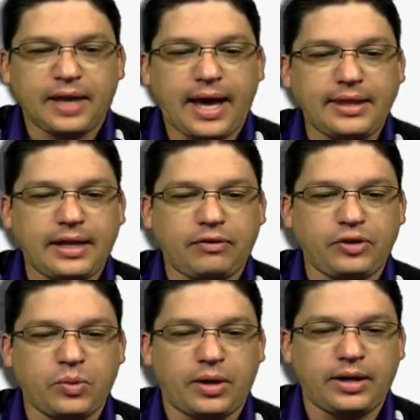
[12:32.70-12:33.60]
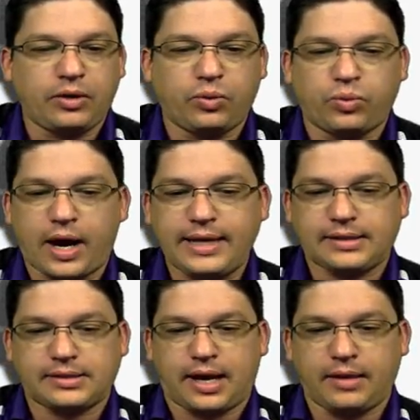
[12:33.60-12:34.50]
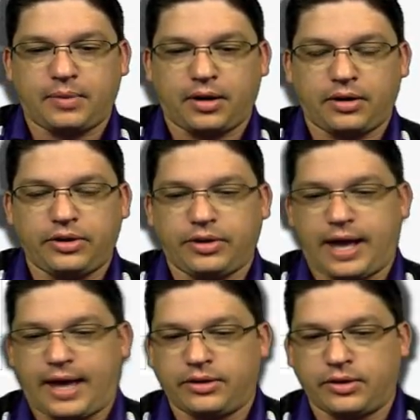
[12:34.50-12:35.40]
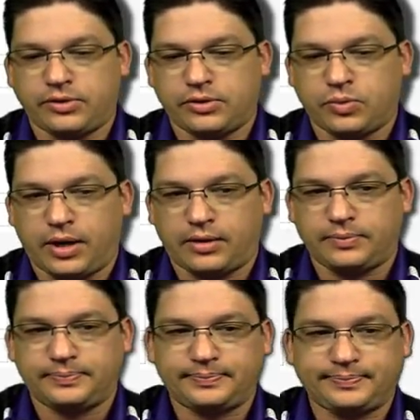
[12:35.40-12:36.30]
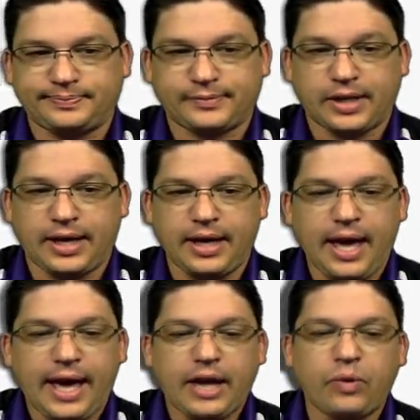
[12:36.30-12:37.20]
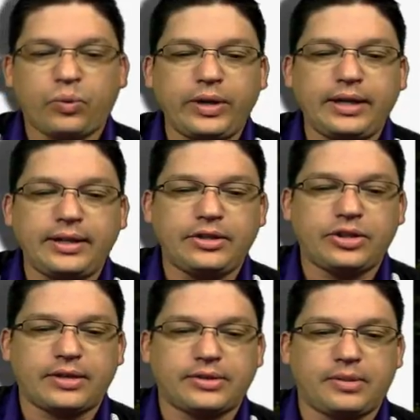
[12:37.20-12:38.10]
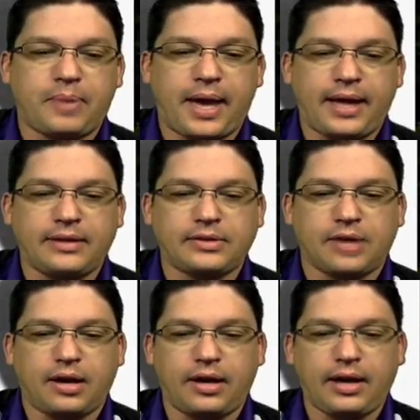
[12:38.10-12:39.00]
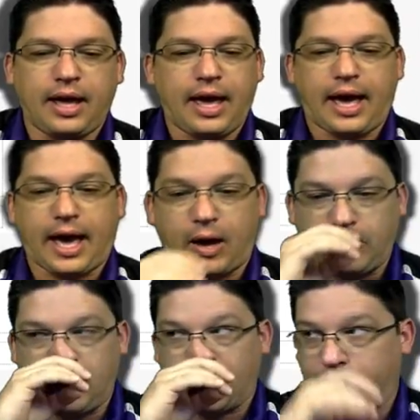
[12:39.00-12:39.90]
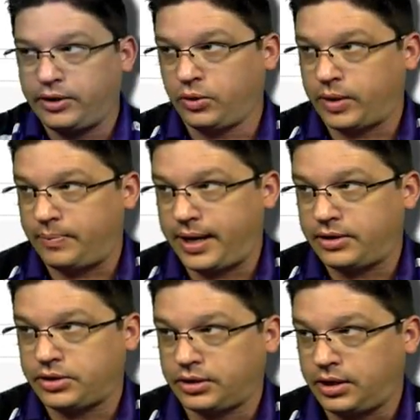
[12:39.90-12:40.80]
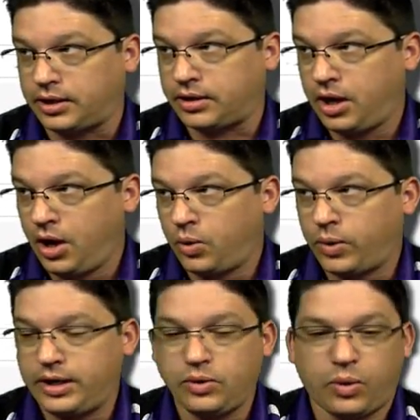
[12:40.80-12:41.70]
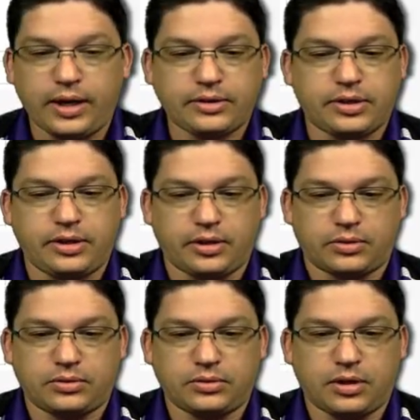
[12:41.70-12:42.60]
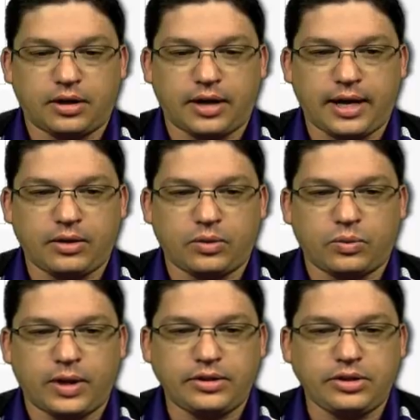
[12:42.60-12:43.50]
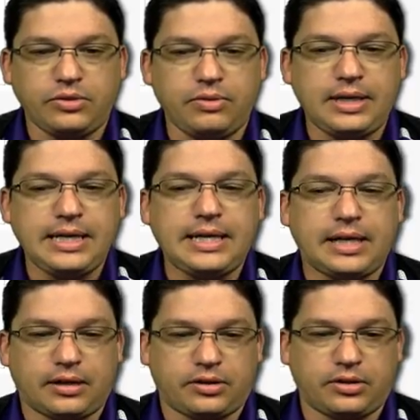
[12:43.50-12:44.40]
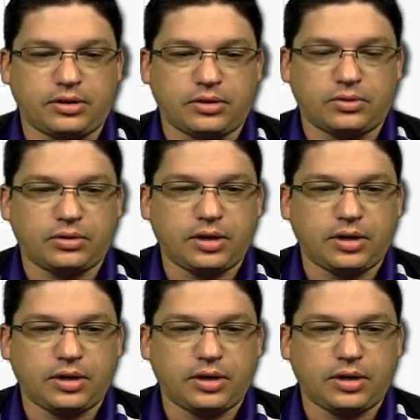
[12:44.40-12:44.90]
And then if you wanted a right sidebar, you could add those as well. Okay? It really just depends on how you want your web page to look. What do you want it to do? All right, what do you need it to do?